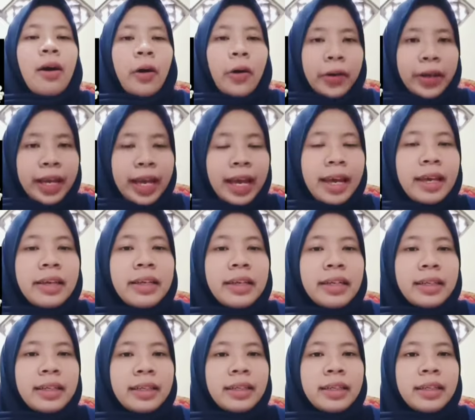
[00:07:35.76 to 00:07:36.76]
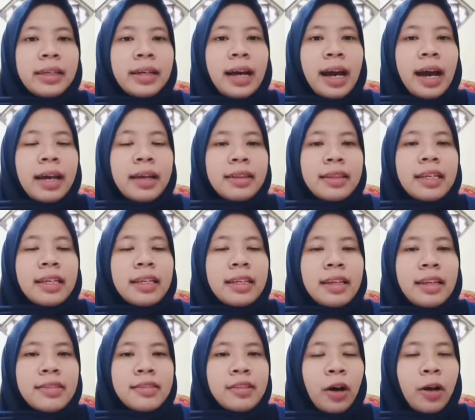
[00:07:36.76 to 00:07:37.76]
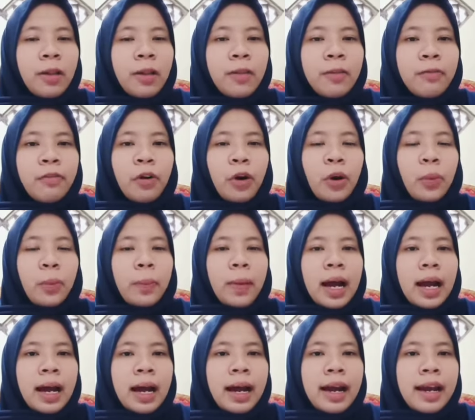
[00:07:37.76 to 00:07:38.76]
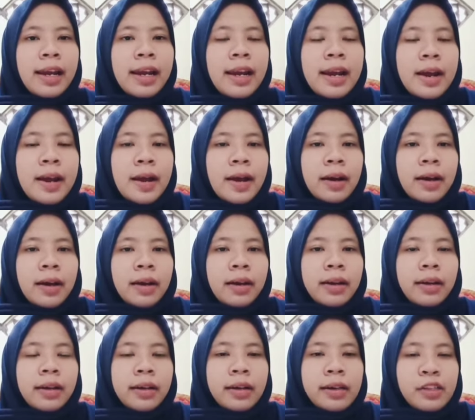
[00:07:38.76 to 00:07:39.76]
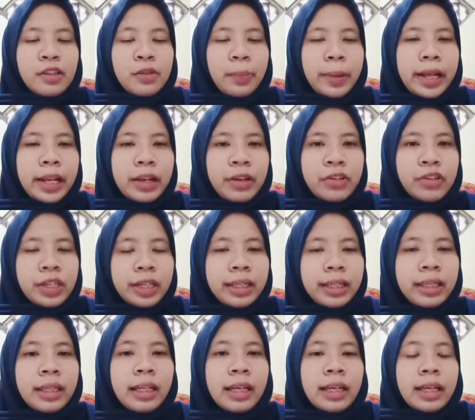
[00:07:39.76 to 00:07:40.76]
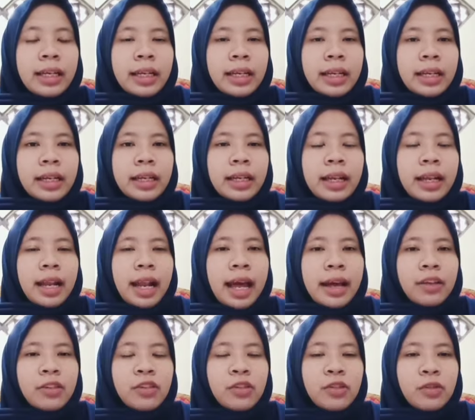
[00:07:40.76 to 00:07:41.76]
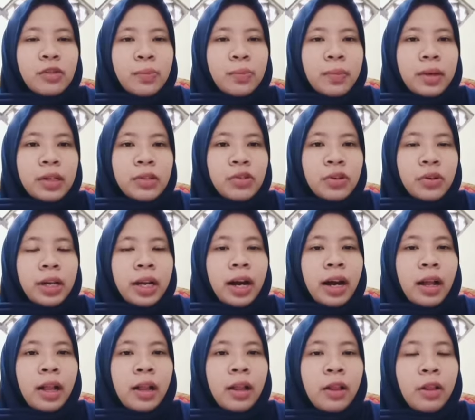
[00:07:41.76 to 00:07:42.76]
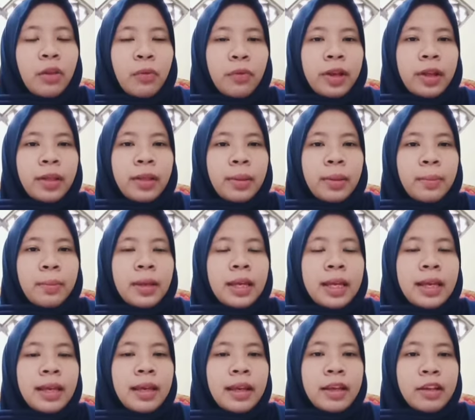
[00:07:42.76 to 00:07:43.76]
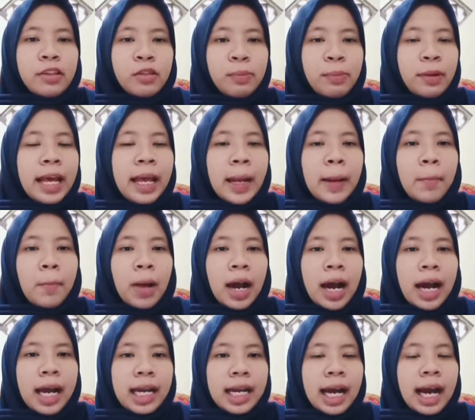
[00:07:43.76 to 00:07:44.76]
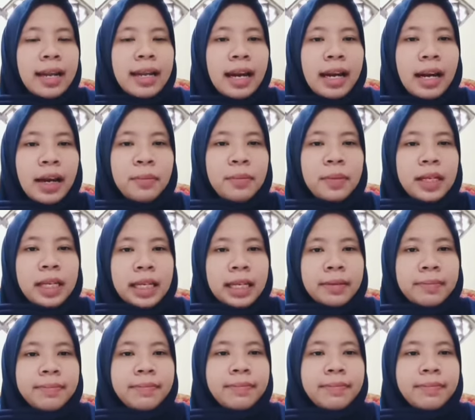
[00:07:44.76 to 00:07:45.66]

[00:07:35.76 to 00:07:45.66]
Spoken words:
Okay, I think that's all for my explanation. The next material will be explained by Rahmini.